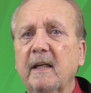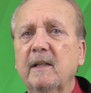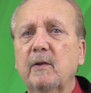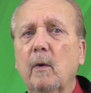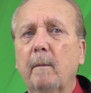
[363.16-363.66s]

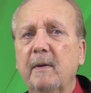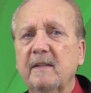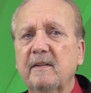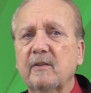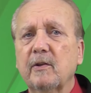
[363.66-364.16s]
into a
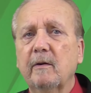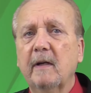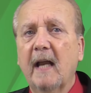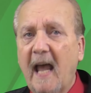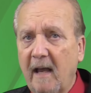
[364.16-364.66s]
business or
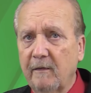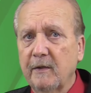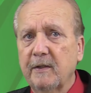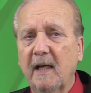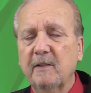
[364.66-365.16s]
an
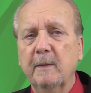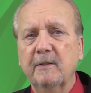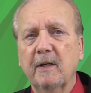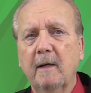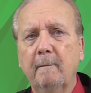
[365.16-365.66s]
advertisement
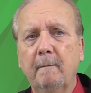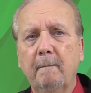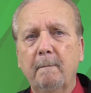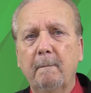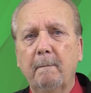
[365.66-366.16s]
job.
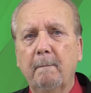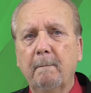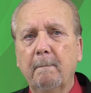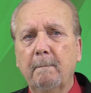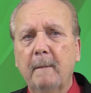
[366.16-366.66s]

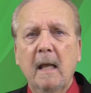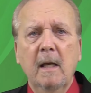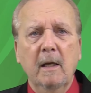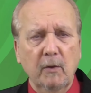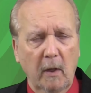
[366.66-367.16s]

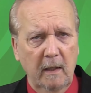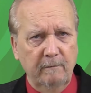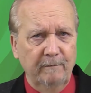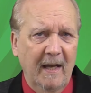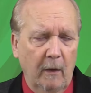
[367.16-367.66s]
Your
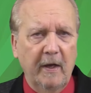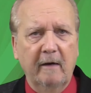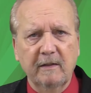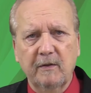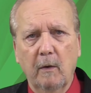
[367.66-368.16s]
health
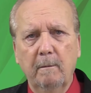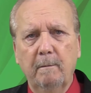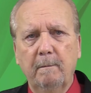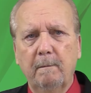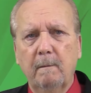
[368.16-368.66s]
horoscope.
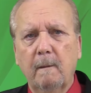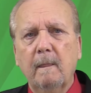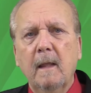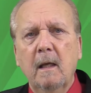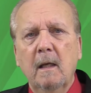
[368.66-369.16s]

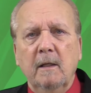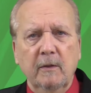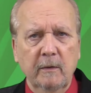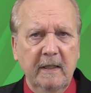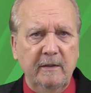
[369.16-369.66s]

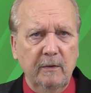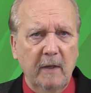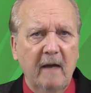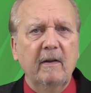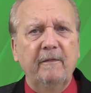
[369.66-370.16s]
You need to
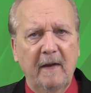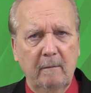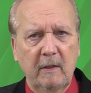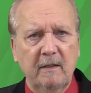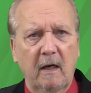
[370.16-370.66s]
have a
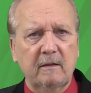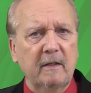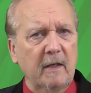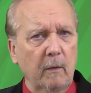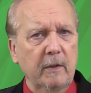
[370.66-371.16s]
family
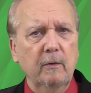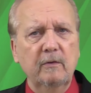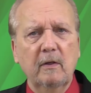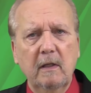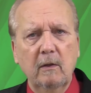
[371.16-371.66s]
doctor that will
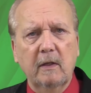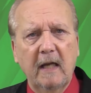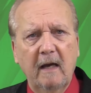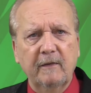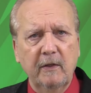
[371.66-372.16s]
usually look
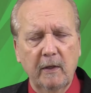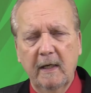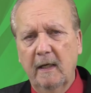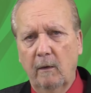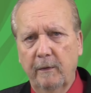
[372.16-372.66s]
after your
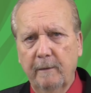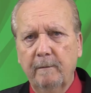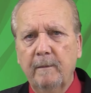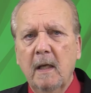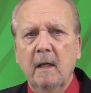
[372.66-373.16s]
health.
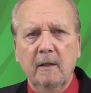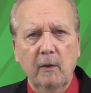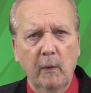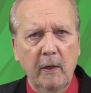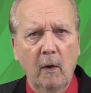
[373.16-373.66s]

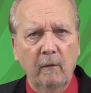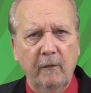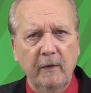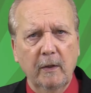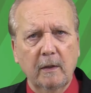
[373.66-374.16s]
You are known
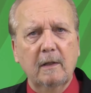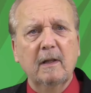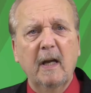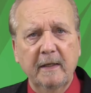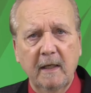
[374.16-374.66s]
for your
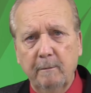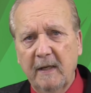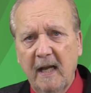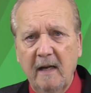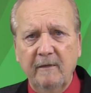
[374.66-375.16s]
gluttony
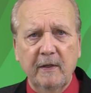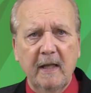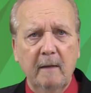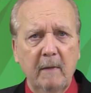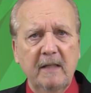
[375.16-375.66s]
behavior
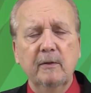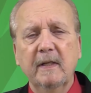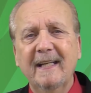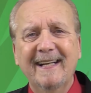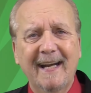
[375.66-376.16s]
that makes you
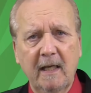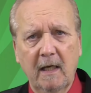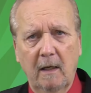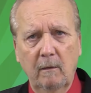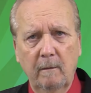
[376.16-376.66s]
eat
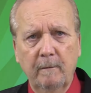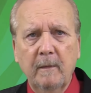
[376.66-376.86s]
anyhow.